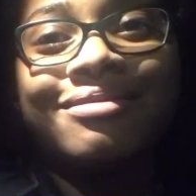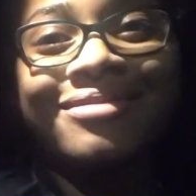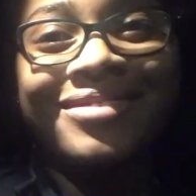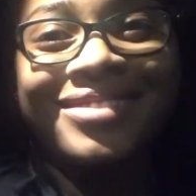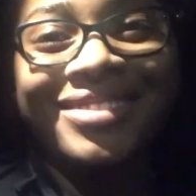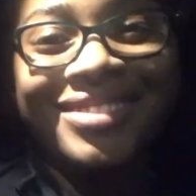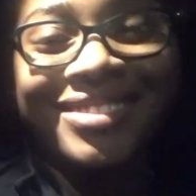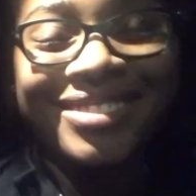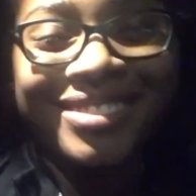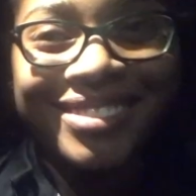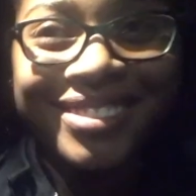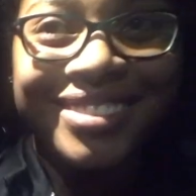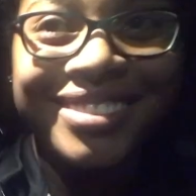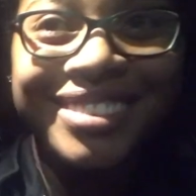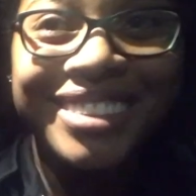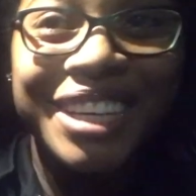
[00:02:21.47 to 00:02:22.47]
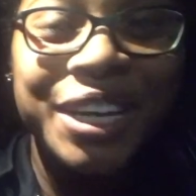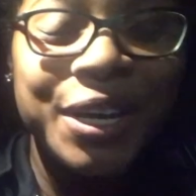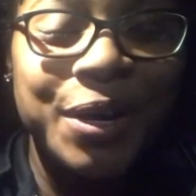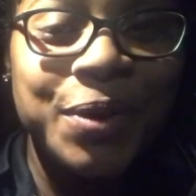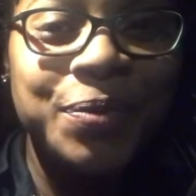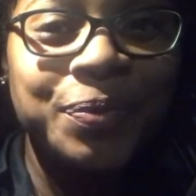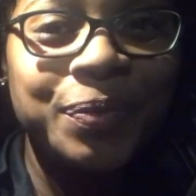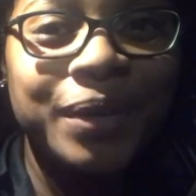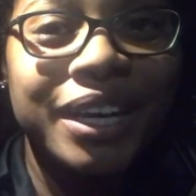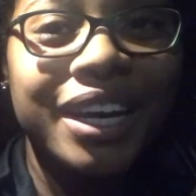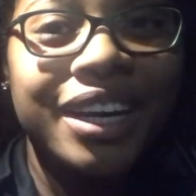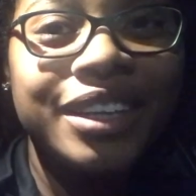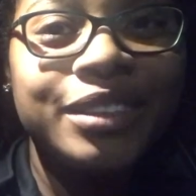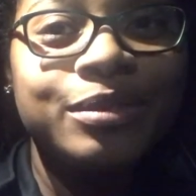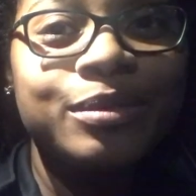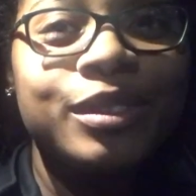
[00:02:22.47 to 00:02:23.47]
but
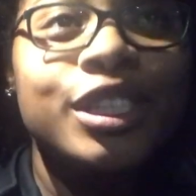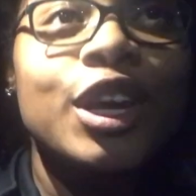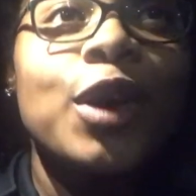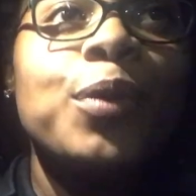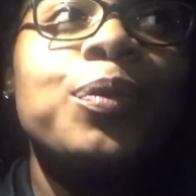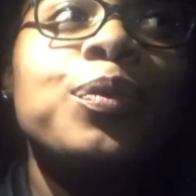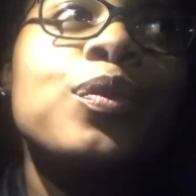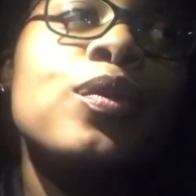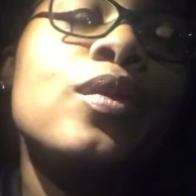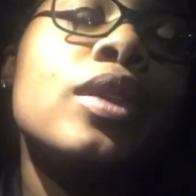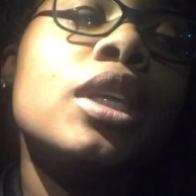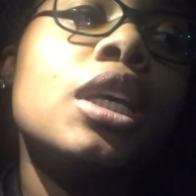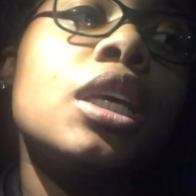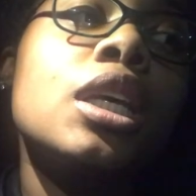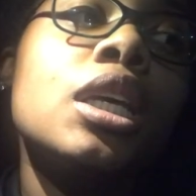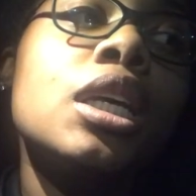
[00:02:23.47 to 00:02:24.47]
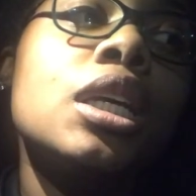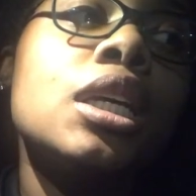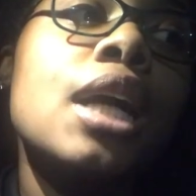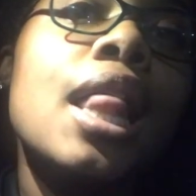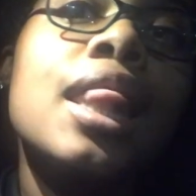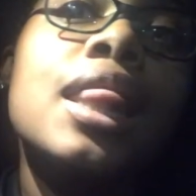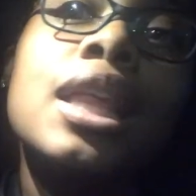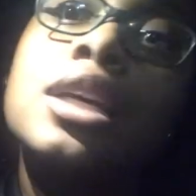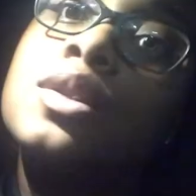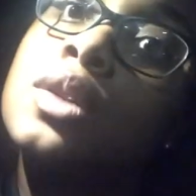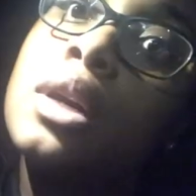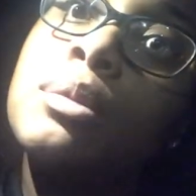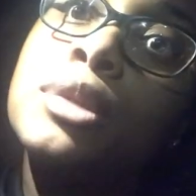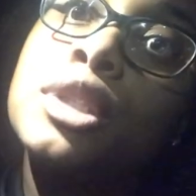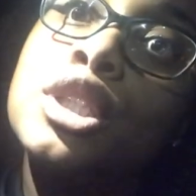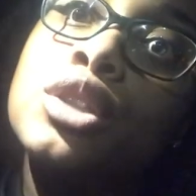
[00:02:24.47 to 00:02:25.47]
yeah, so um, that's what
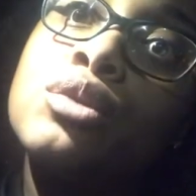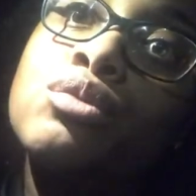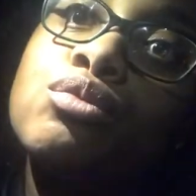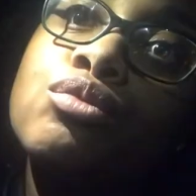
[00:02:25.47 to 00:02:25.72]
I'm gonna do.